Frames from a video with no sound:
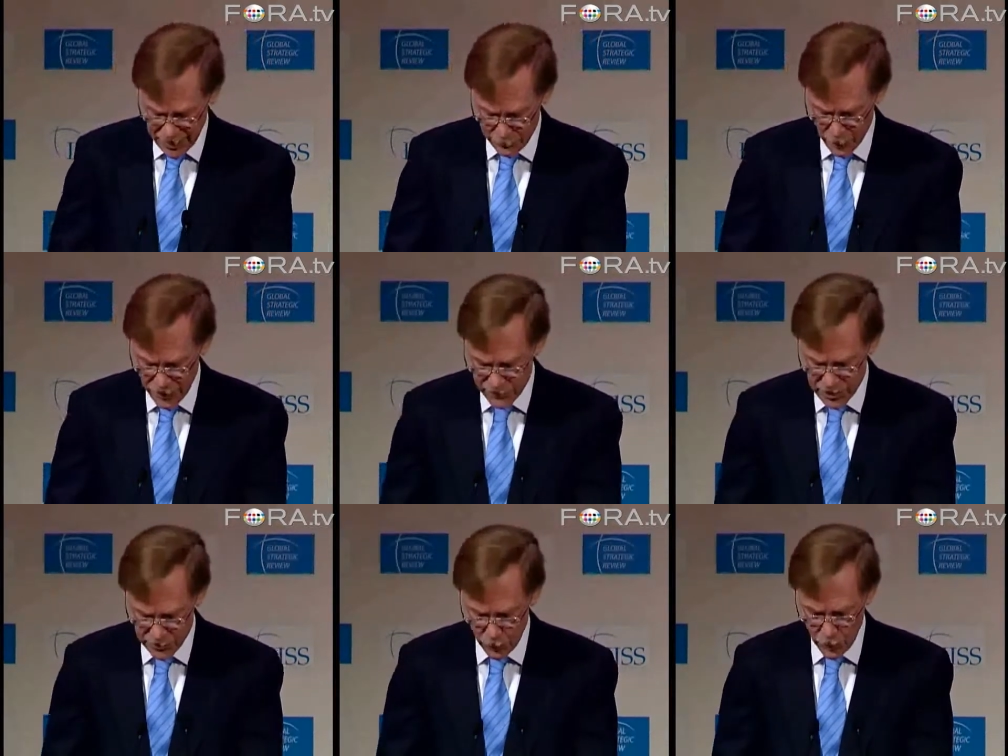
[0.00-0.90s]
and
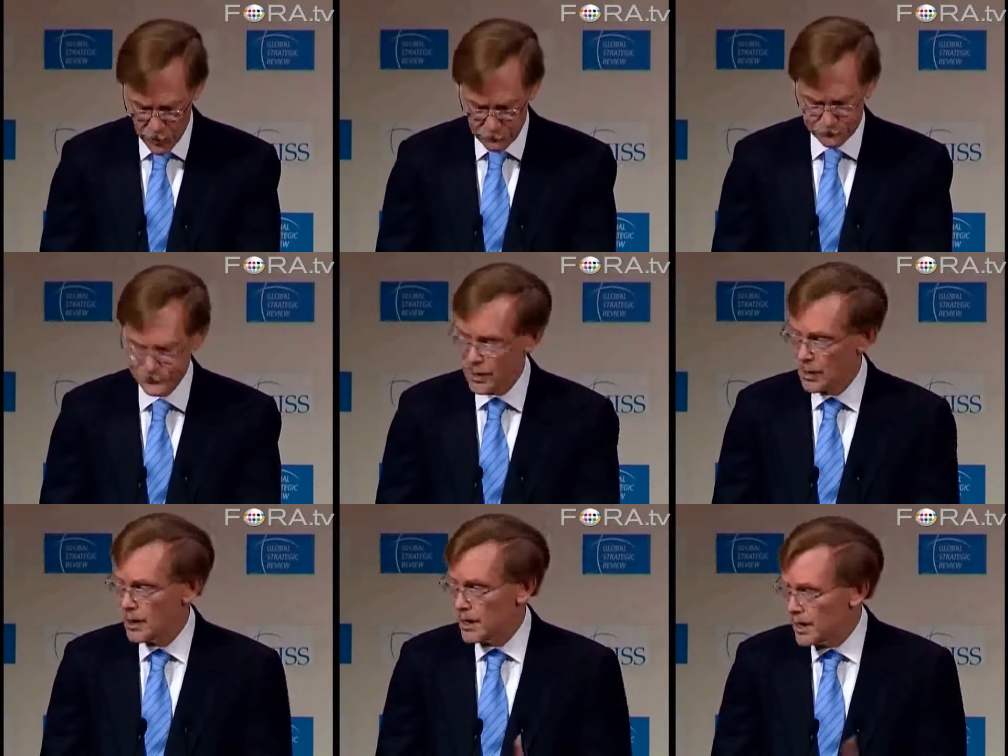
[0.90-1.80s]
private support.
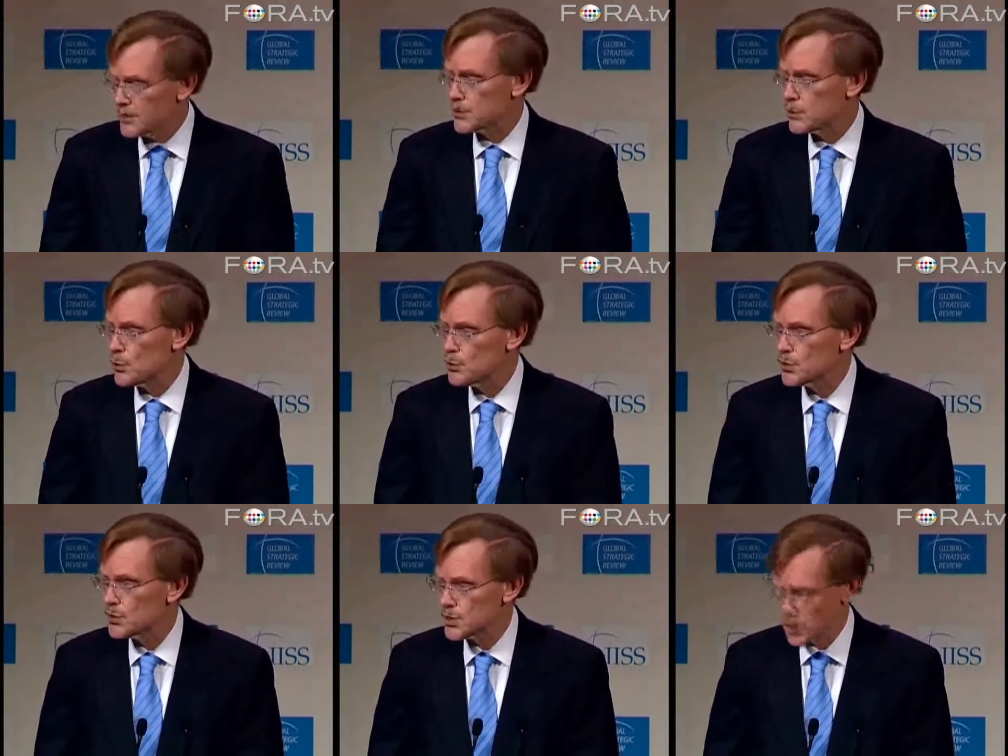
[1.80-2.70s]

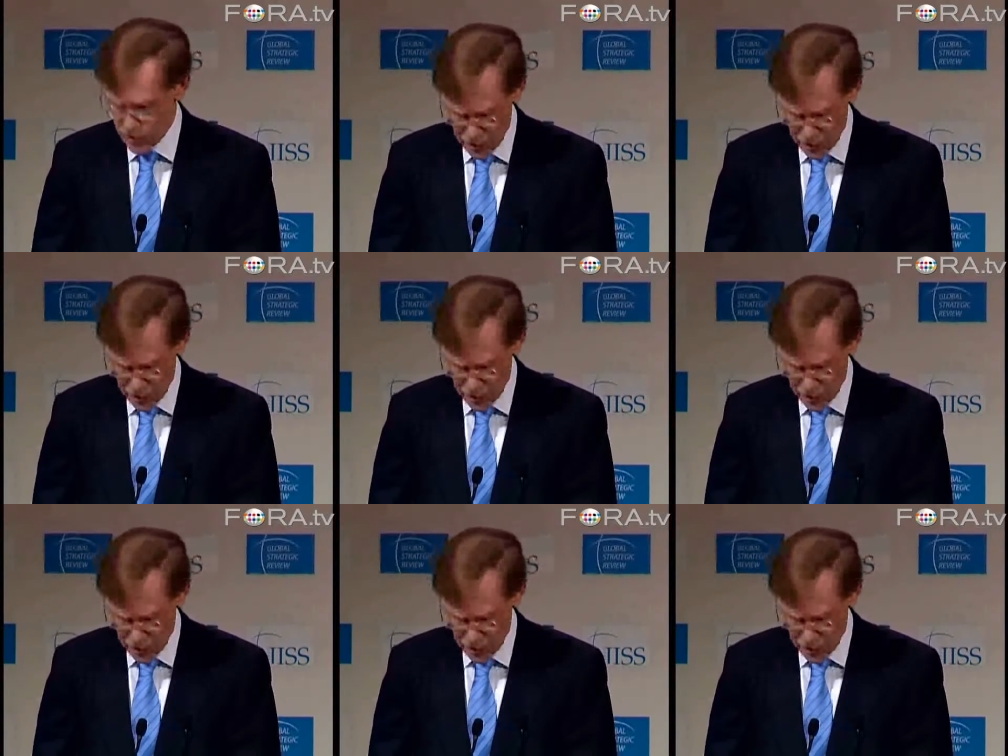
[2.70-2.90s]
Institutions